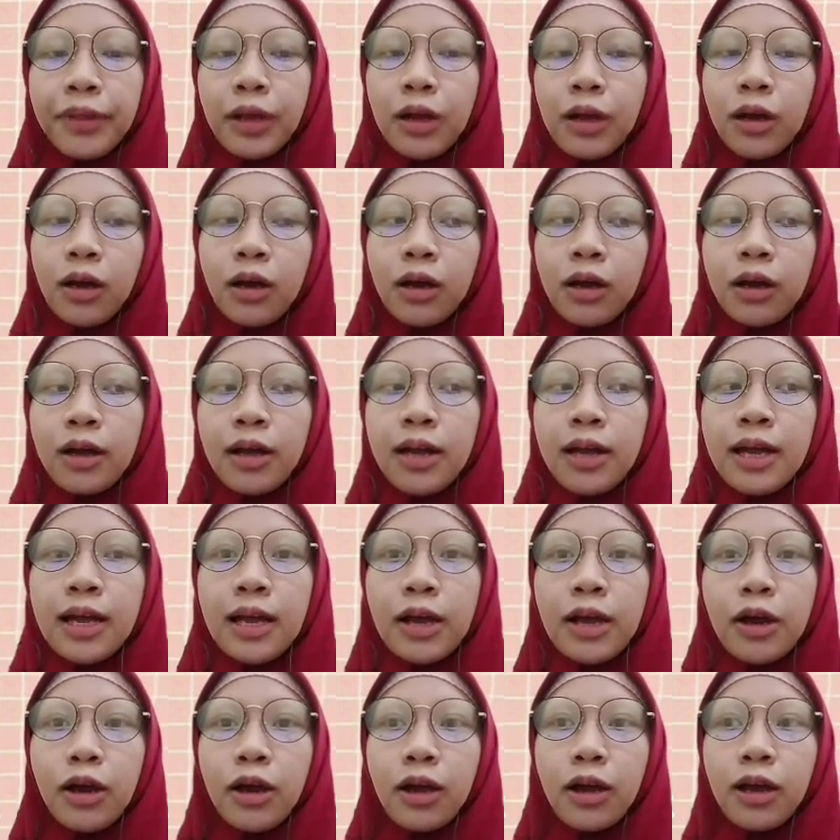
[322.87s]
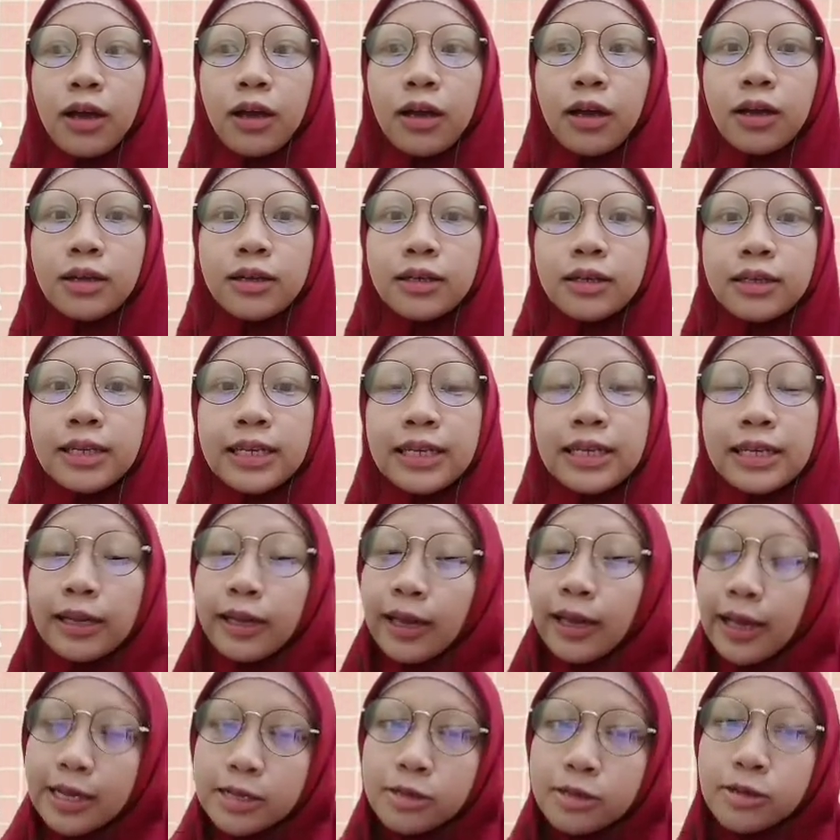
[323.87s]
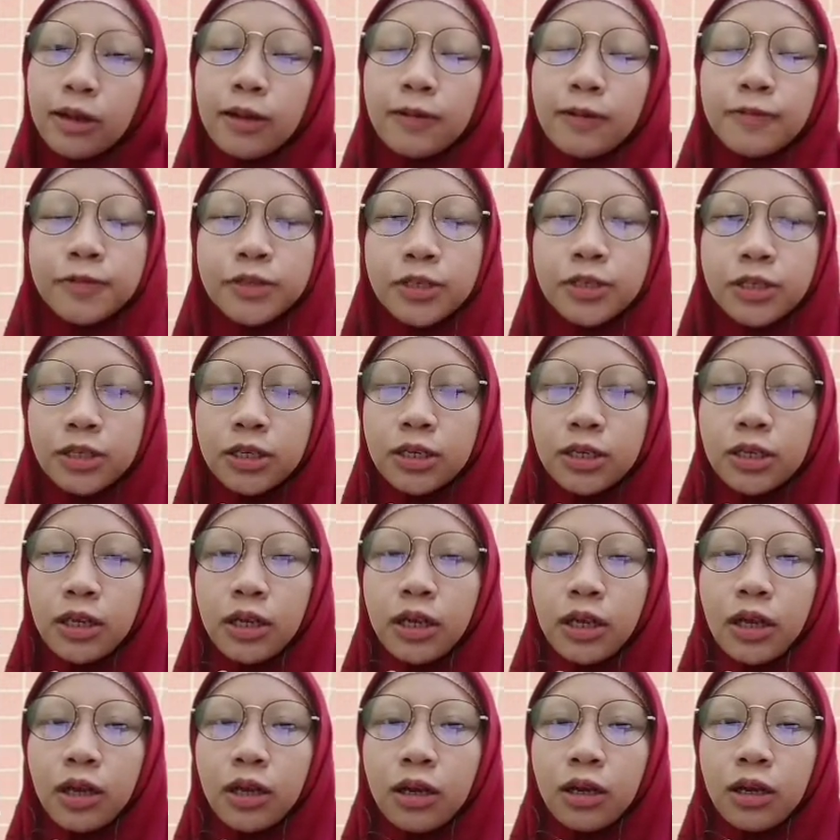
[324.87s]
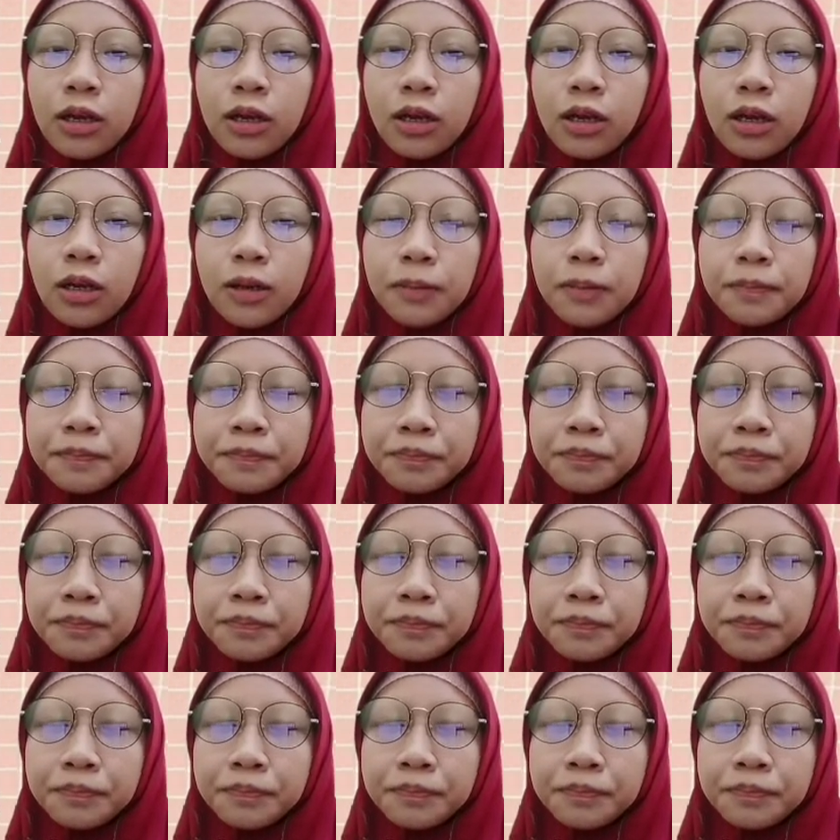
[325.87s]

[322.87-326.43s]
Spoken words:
In the casual conversation, uh,